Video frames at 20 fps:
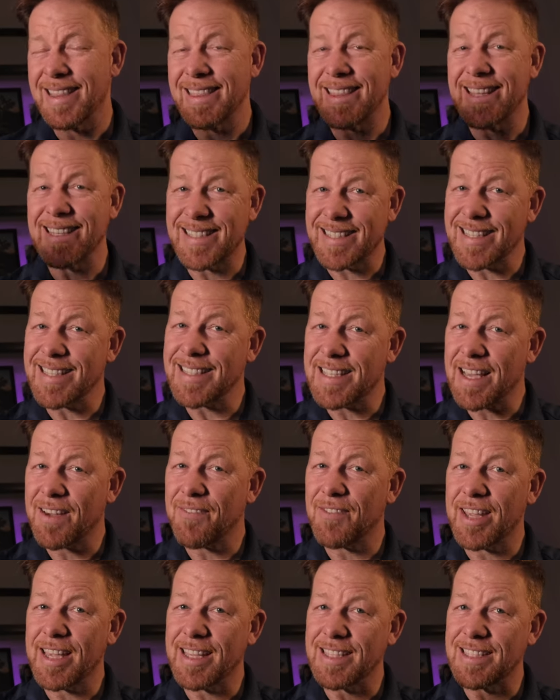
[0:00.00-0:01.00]
The C
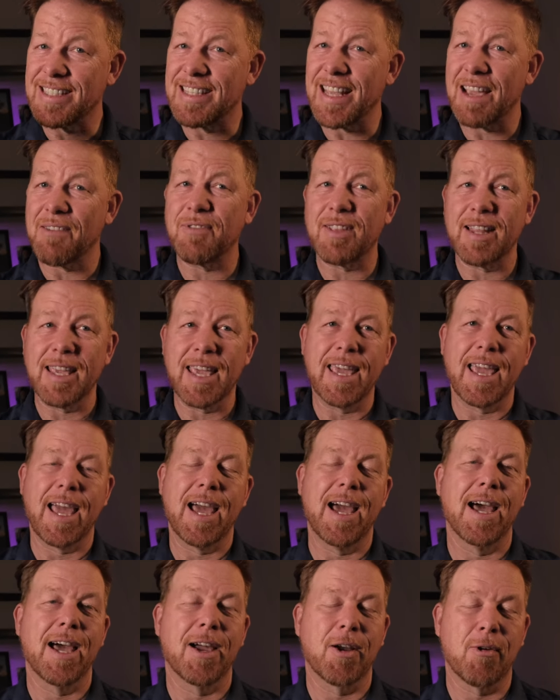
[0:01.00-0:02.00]
seventy is definitely
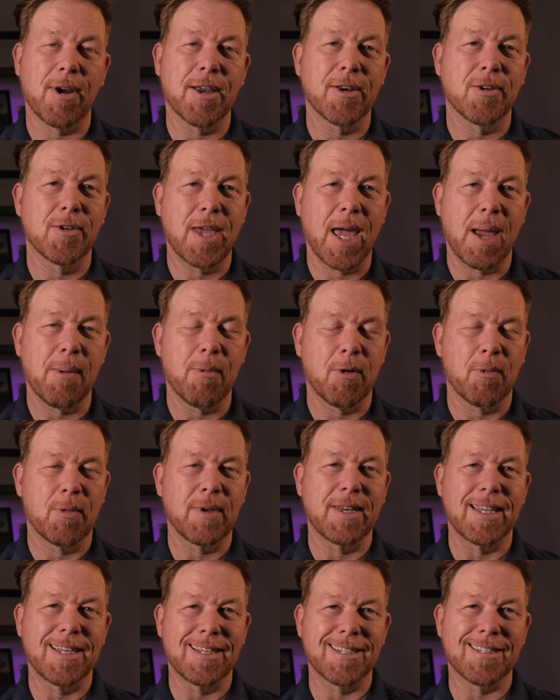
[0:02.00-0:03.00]
a great new camera
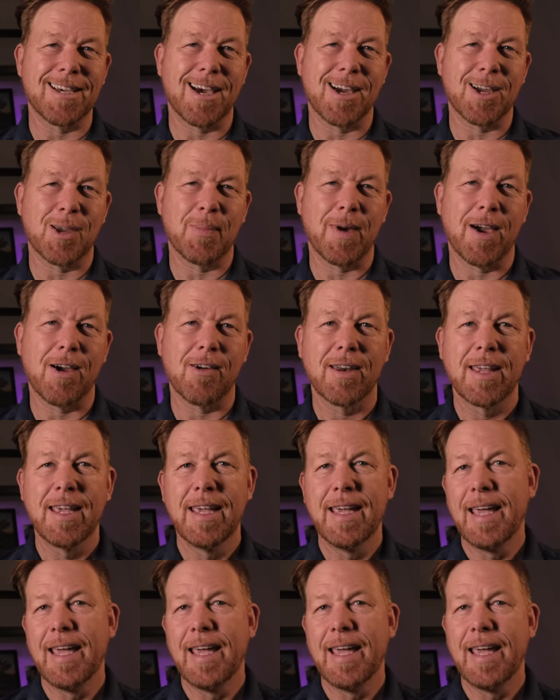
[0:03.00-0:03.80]
we need to talk about.